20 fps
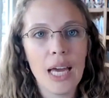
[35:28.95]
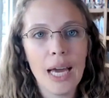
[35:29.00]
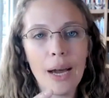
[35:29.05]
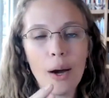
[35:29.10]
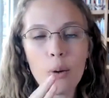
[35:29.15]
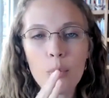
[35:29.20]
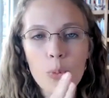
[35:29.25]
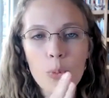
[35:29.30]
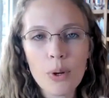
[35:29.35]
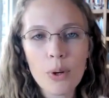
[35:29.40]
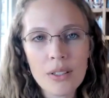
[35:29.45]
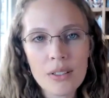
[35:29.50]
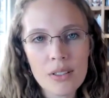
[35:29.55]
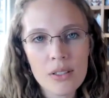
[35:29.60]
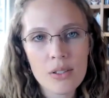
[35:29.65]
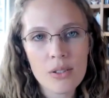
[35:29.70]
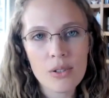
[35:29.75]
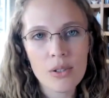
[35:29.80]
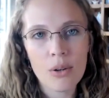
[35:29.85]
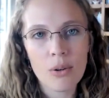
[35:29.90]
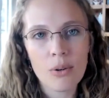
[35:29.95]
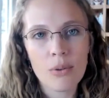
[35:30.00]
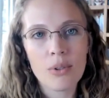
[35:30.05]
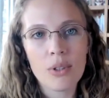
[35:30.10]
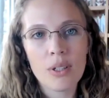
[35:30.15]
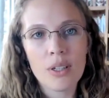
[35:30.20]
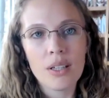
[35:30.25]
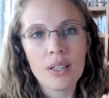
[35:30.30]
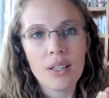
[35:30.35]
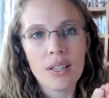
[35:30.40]
how prednisone
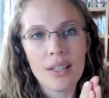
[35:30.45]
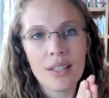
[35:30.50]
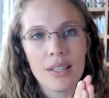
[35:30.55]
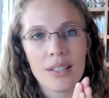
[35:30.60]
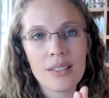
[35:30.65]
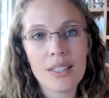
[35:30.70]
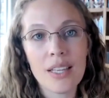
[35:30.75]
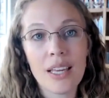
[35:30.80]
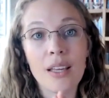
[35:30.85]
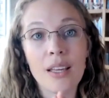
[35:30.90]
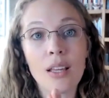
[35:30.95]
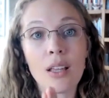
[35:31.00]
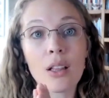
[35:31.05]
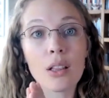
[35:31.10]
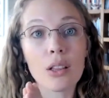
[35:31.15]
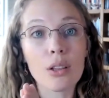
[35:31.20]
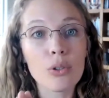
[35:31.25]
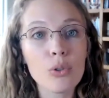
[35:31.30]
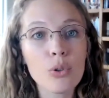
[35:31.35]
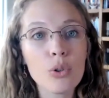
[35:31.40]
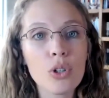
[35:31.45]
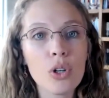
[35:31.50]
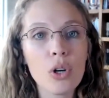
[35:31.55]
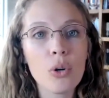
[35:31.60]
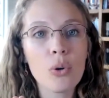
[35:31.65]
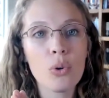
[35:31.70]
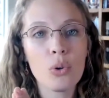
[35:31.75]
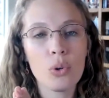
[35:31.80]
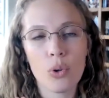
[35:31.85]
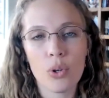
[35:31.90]
is a
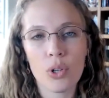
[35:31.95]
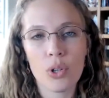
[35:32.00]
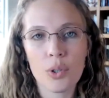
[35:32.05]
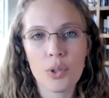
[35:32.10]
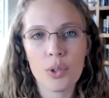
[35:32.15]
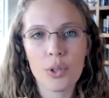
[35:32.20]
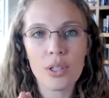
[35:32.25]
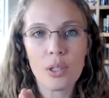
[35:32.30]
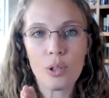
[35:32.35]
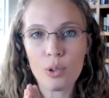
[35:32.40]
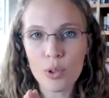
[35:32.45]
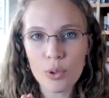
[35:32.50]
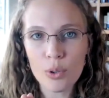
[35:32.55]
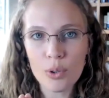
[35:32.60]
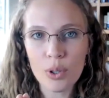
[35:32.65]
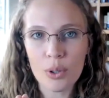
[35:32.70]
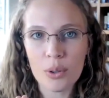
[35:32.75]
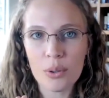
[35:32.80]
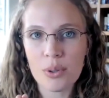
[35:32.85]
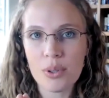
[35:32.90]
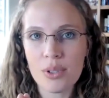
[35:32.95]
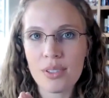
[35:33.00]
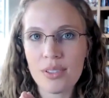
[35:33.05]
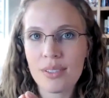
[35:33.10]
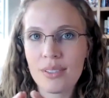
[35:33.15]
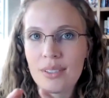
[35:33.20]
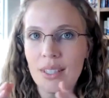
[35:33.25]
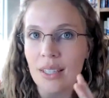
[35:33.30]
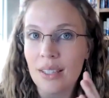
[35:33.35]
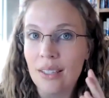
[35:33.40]
glucocorticoid,
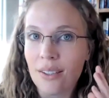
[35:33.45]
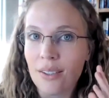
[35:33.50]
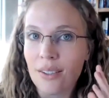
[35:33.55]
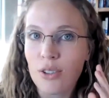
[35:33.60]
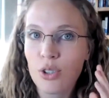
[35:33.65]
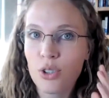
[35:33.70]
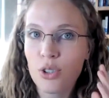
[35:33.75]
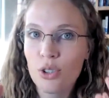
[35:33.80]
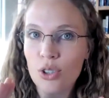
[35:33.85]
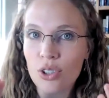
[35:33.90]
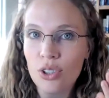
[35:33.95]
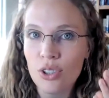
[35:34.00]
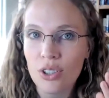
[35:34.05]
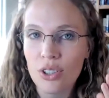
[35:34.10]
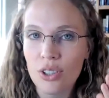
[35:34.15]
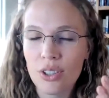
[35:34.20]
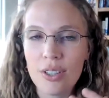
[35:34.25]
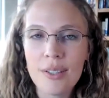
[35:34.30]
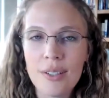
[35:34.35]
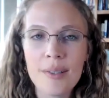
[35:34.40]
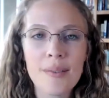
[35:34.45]
glucose-like sugar.